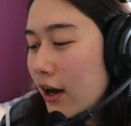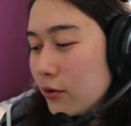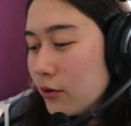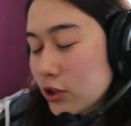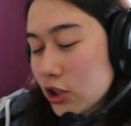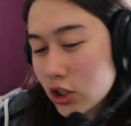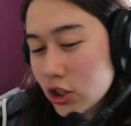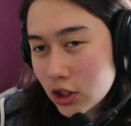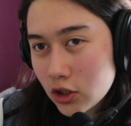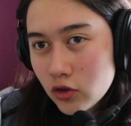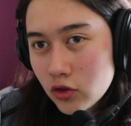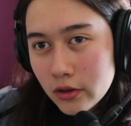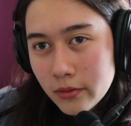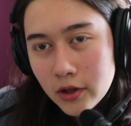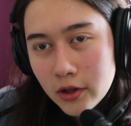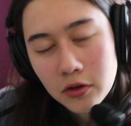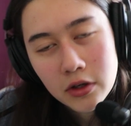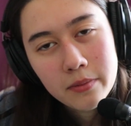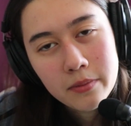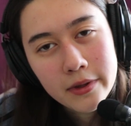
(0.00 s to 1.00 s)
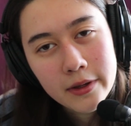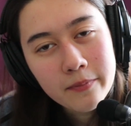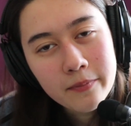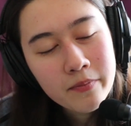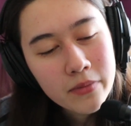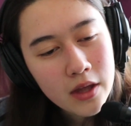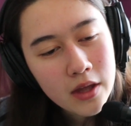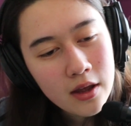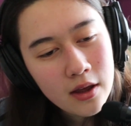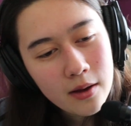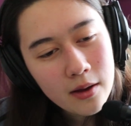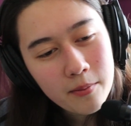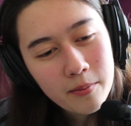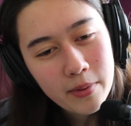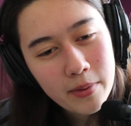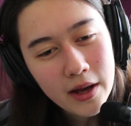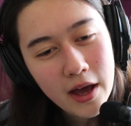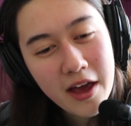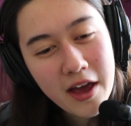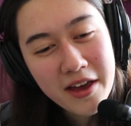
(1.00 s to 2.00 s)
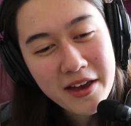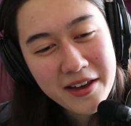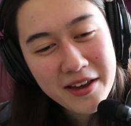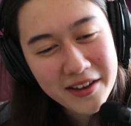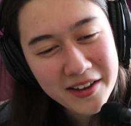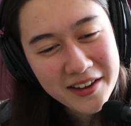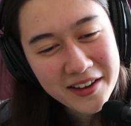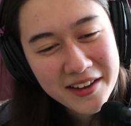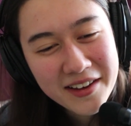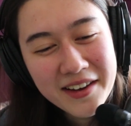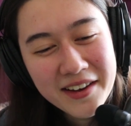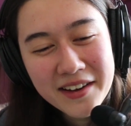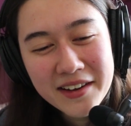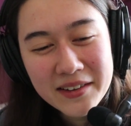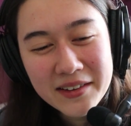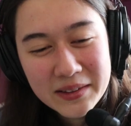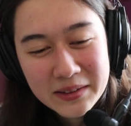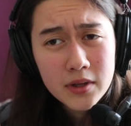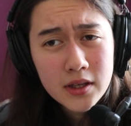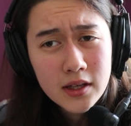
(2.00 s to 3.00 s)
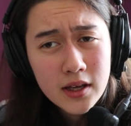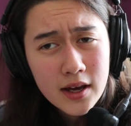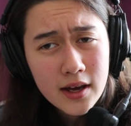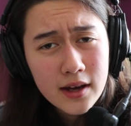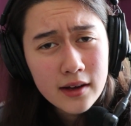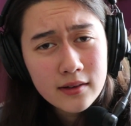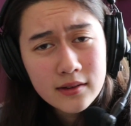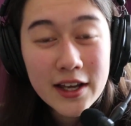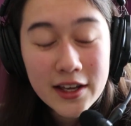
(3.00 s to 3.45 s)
which is extremely creepy. But yeah,